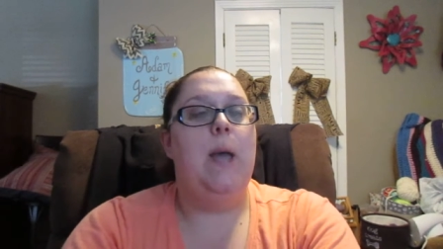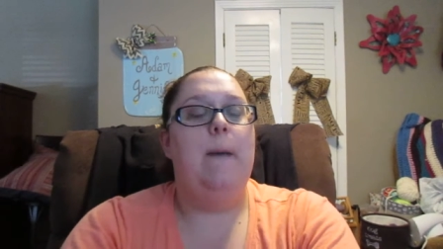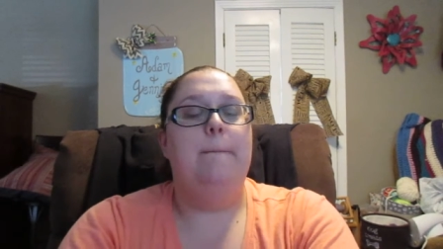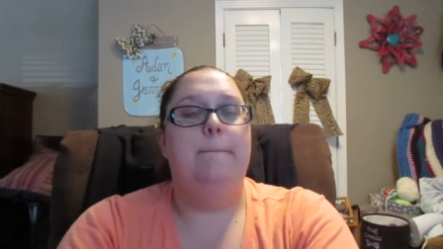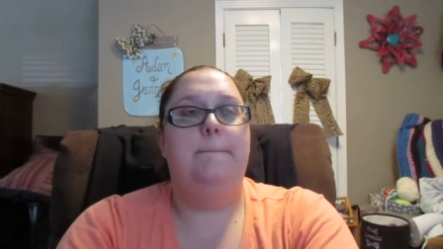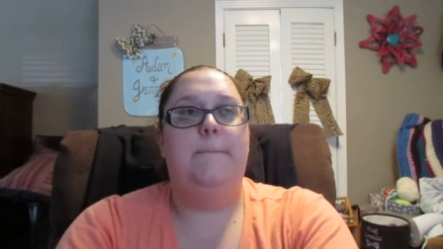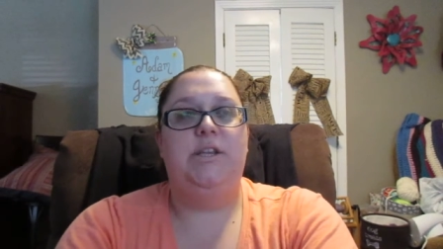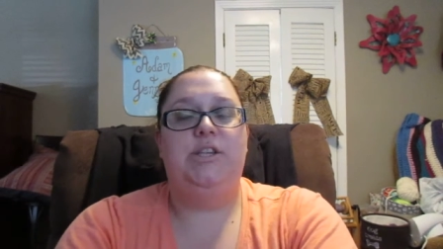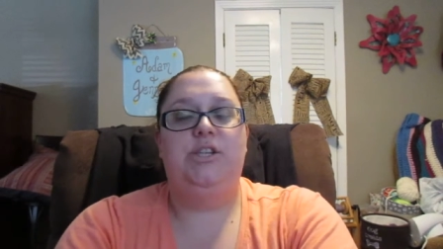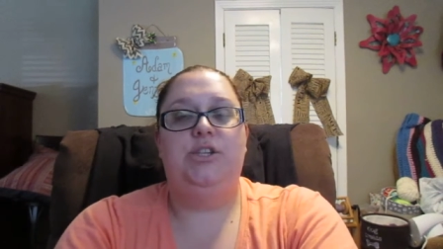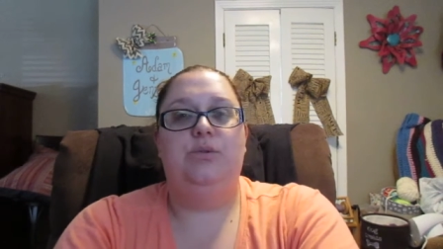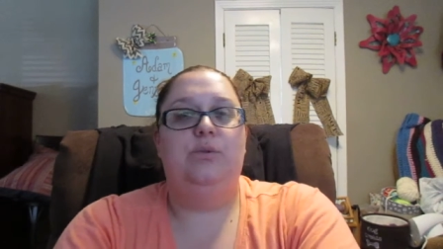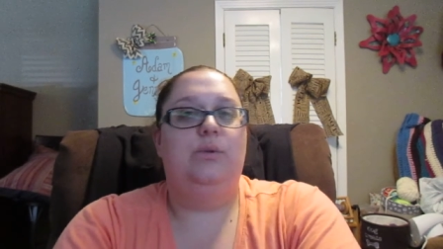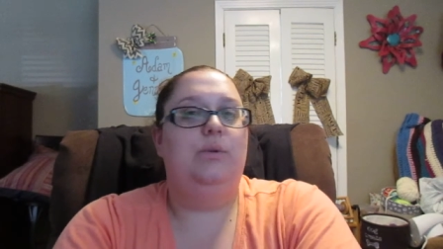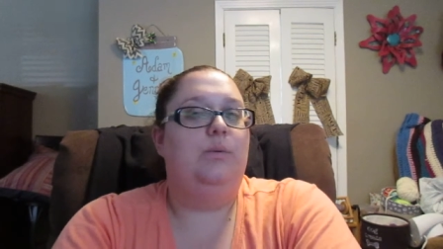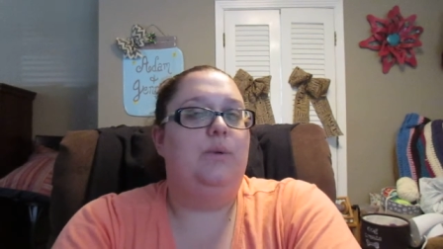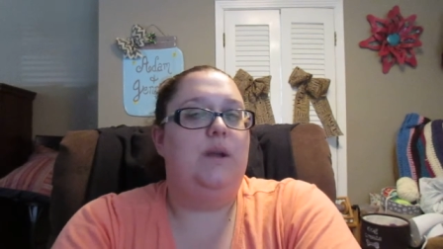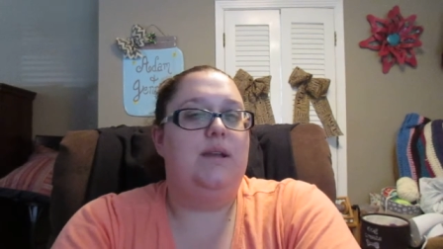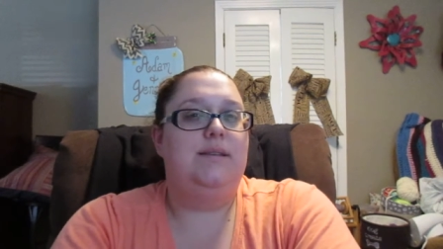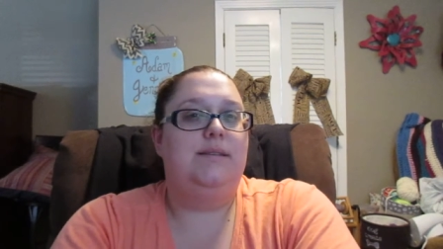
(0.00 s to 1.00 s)
but you
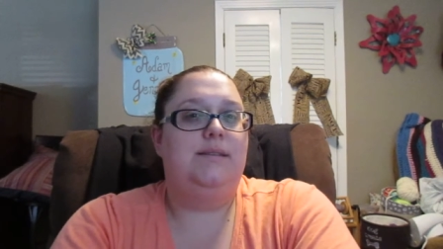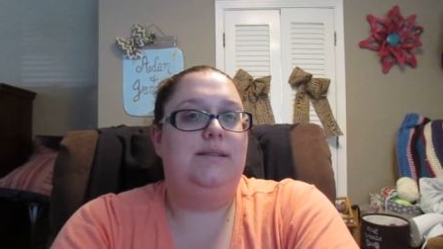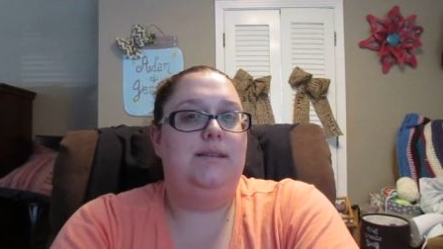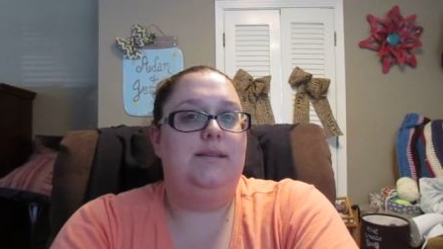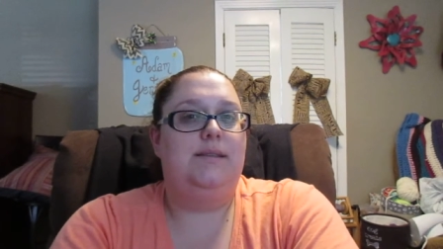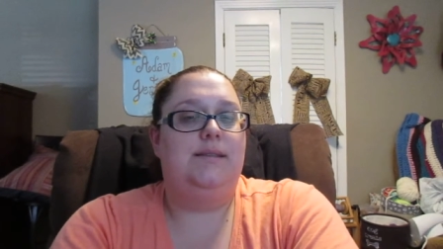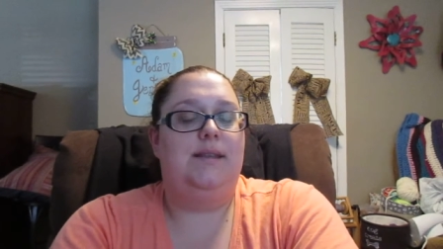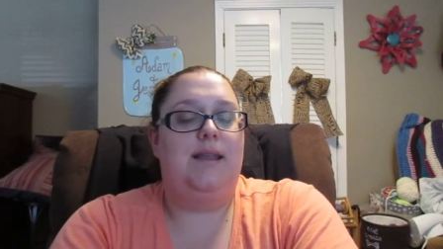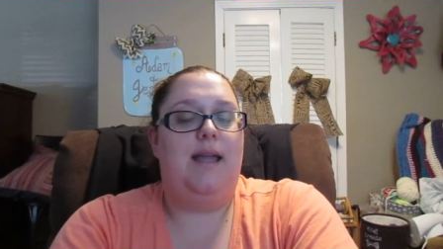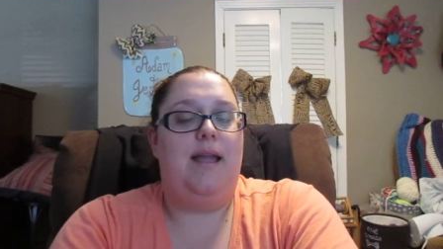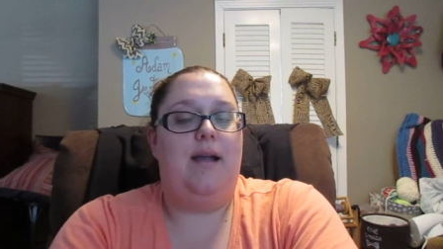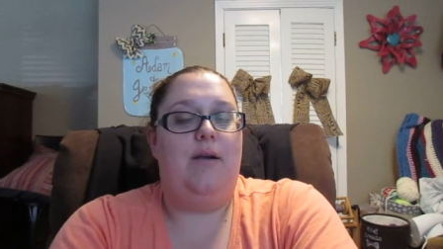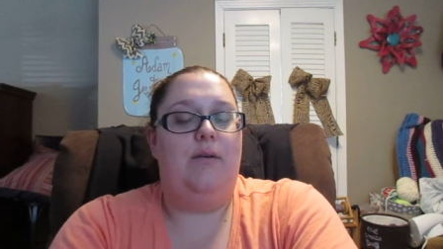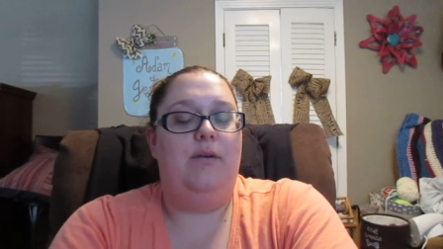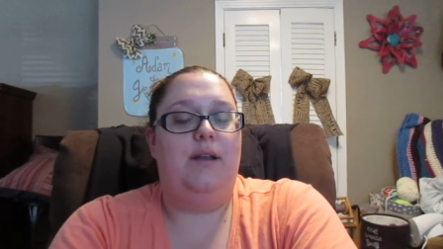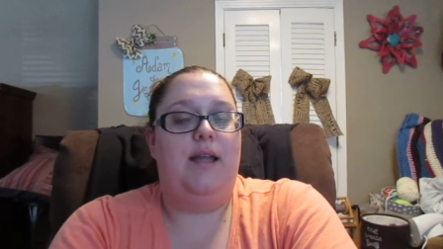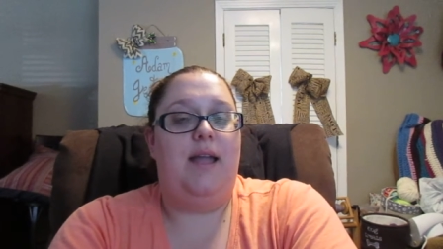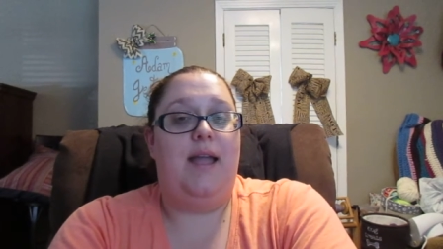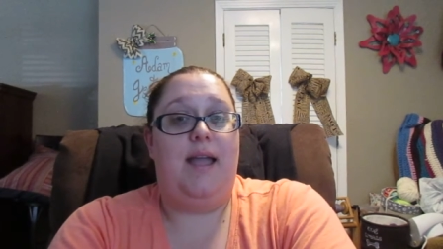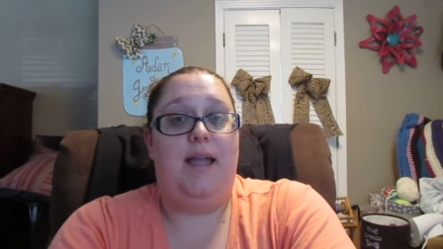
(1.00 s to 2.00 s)
were restless 1.5
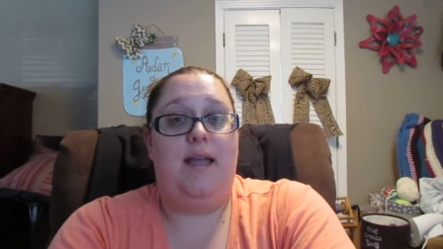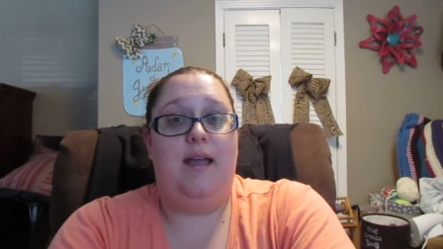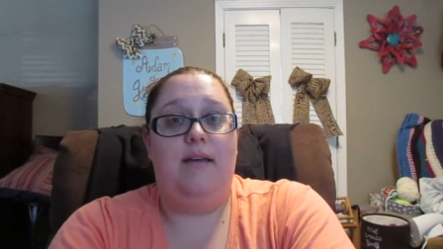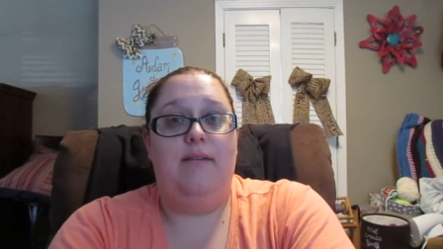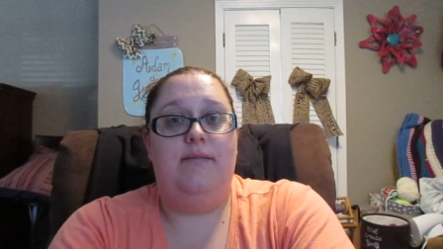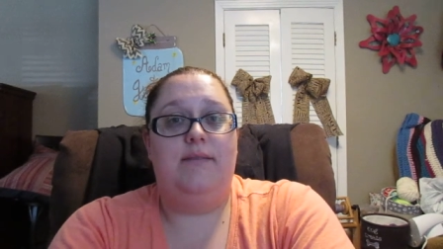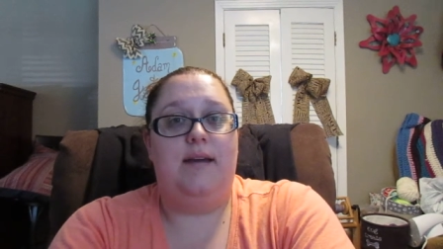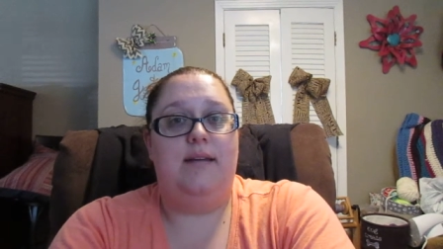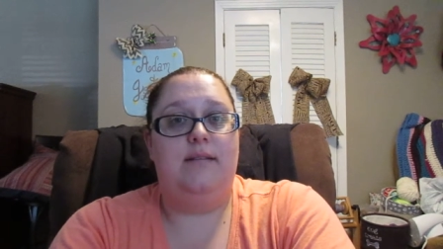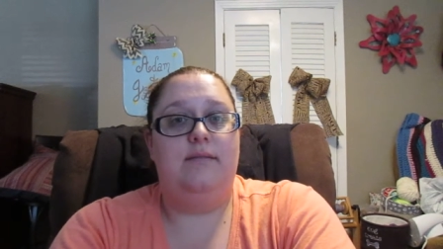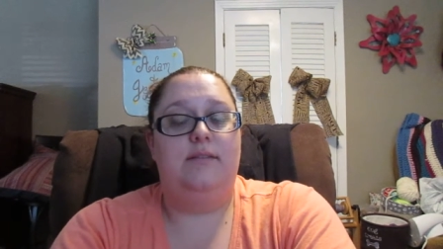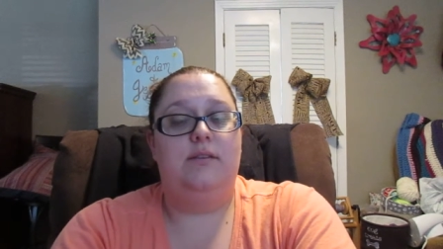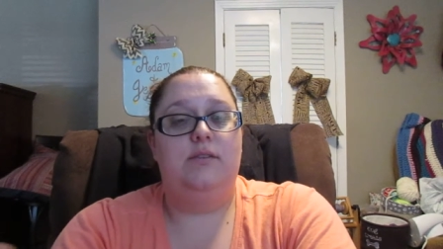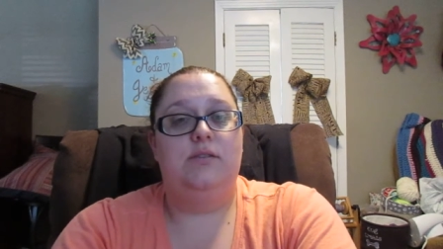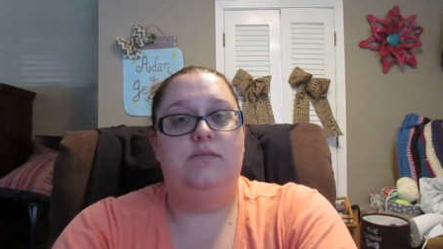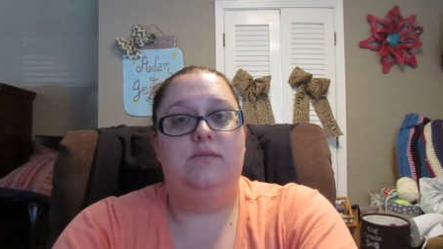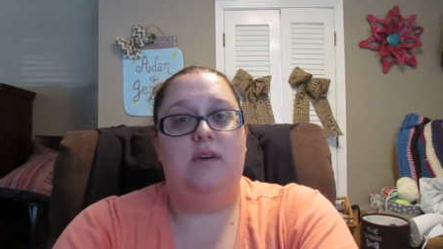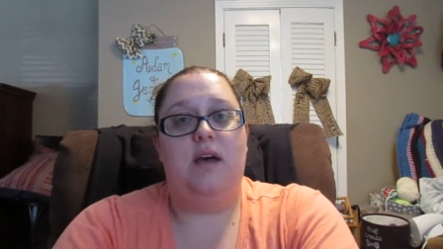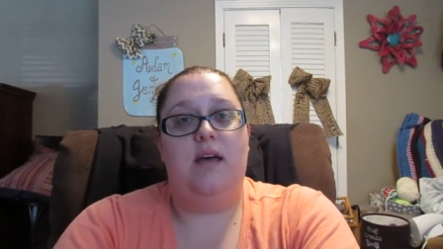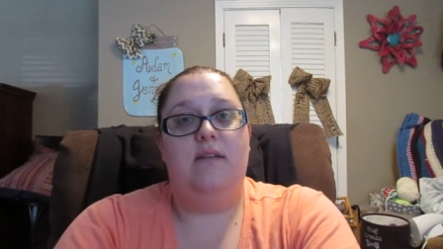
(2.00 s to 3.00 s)
hours out of
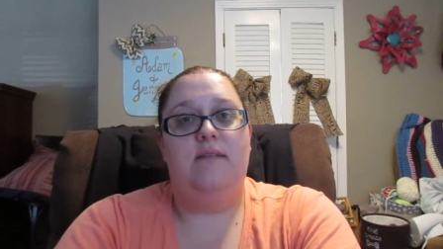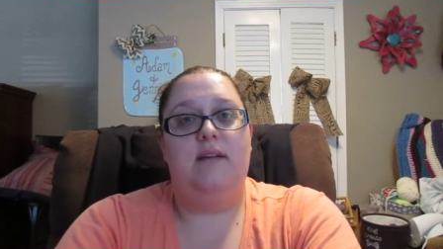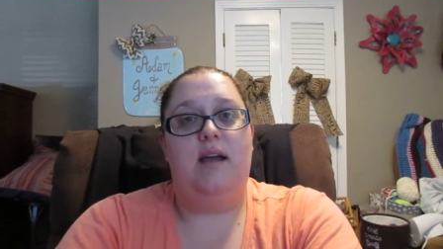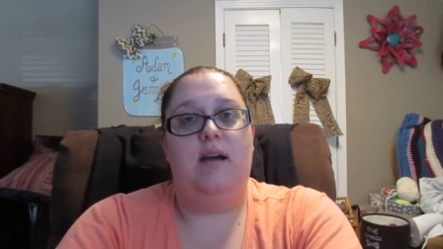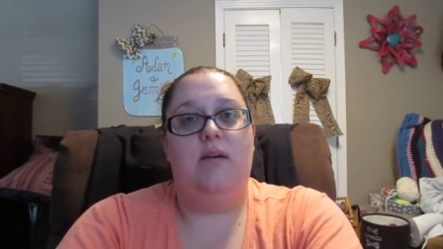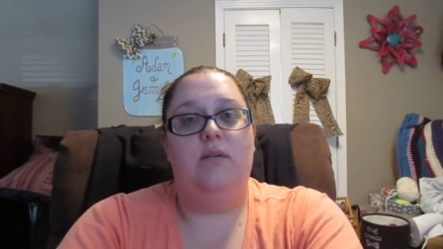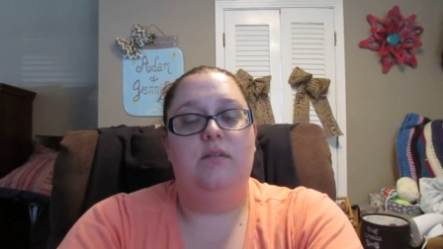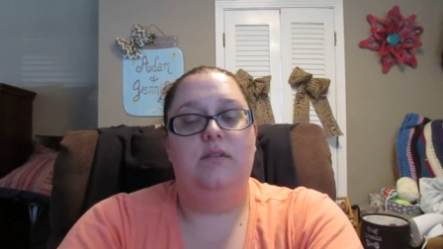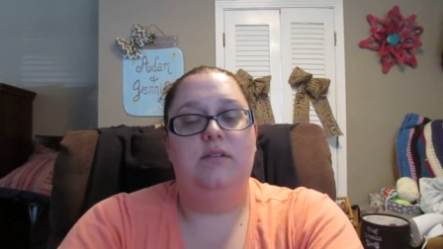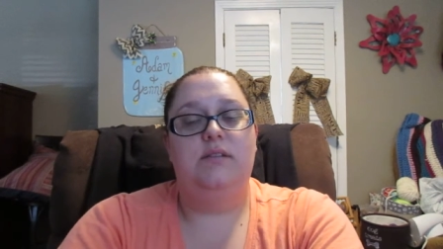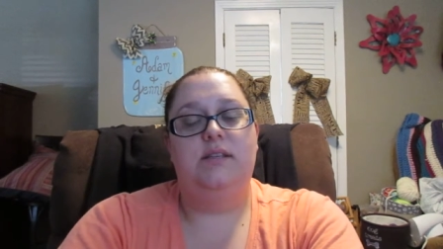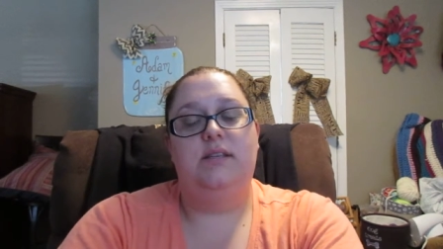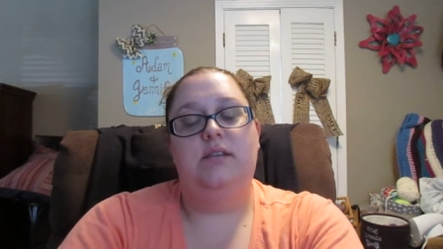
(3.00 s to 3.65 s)
those 5 hours,